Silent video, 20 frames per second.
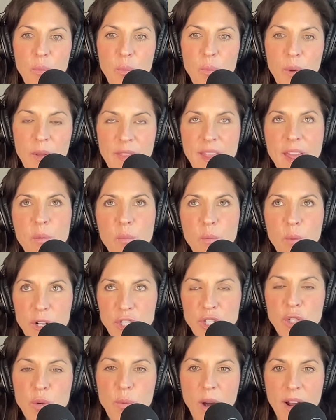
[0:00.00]

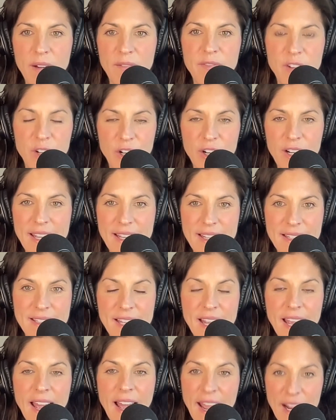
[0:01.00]
What do you want for your
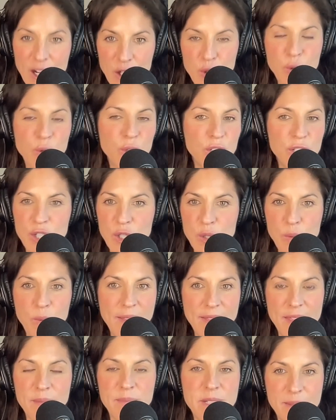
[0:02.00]
kids? I truly just
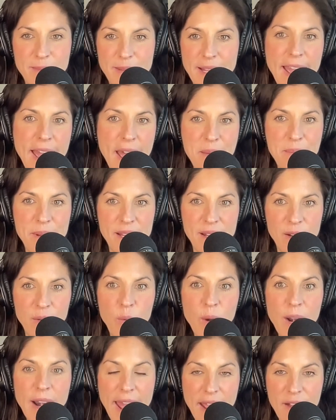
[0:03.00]
want them to be happy.
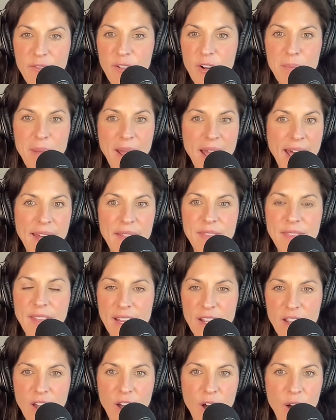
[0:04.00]
Whatever path
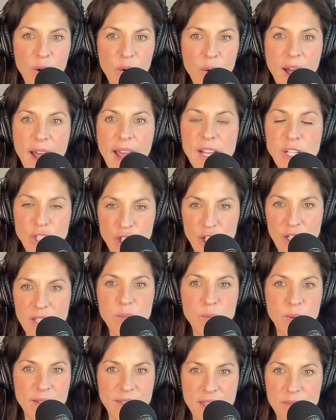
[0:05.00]
they go, I
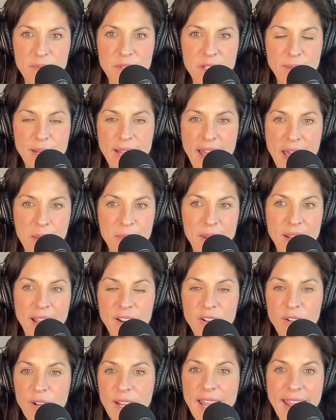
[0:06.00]
just want them to be happy.
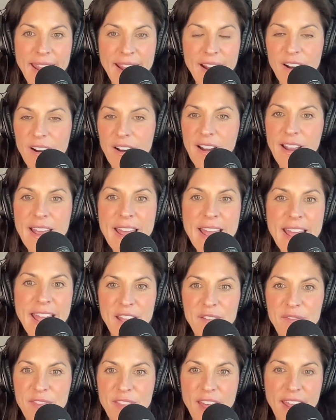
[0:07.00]
I don't care
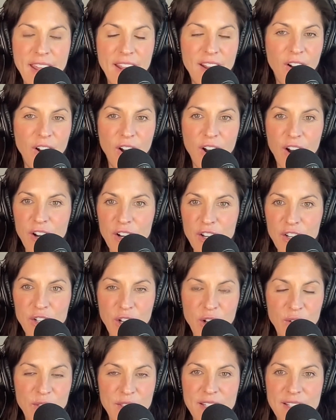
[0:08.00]
if they are,
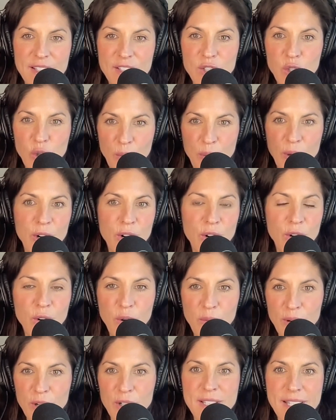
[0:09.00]
these super
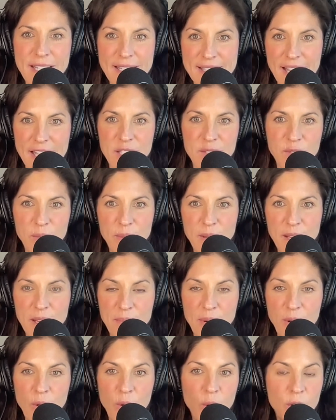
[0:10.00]
uber successful
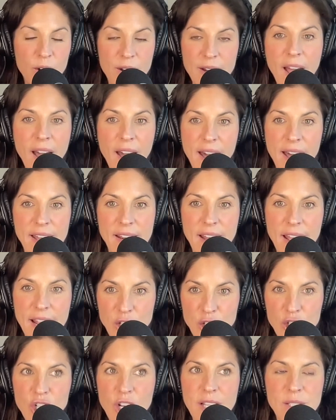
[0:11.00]
people or not.
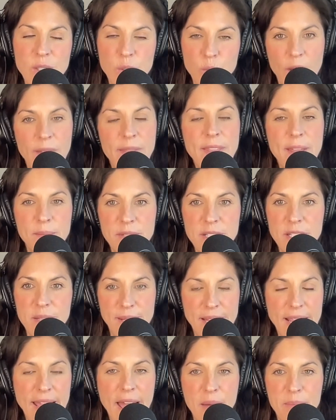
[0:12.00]
I just want them to
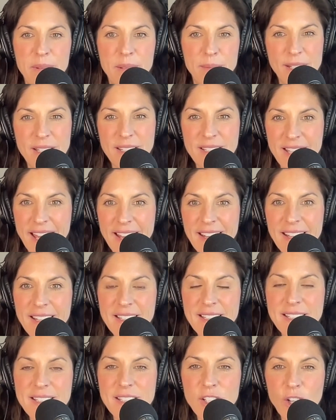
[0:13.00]
be happy, because that
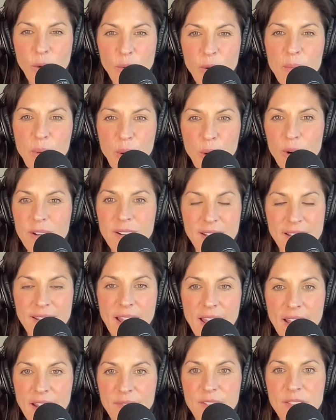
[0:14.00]
is so important in
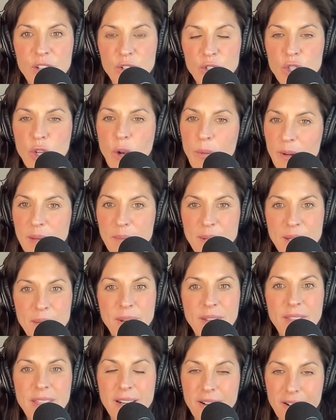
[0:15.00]
life. And there's so many
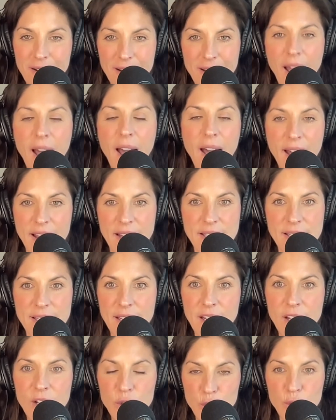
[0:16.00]
people that are not
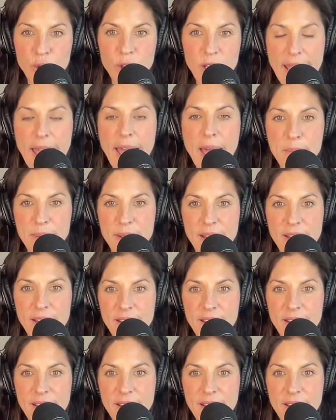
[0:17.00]
truly happy.